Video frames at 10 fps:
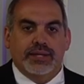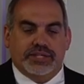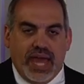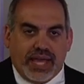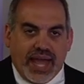
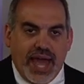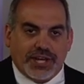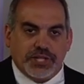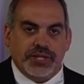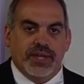Take
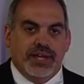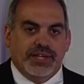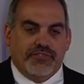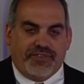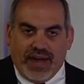action
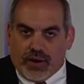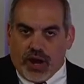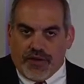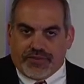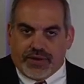fire
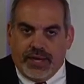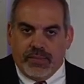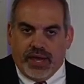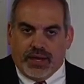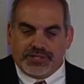off your
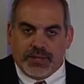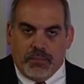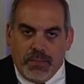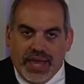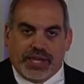emails,
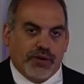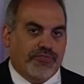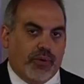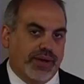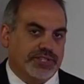make your
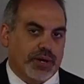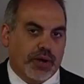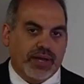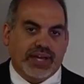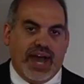voice
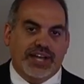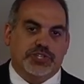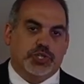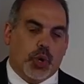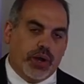heard, and guys,
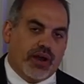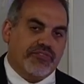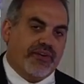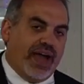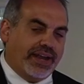join our
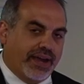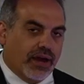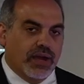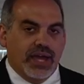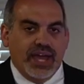fight
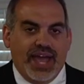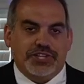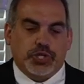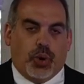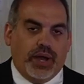here at
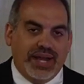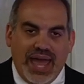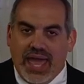joinafa.org.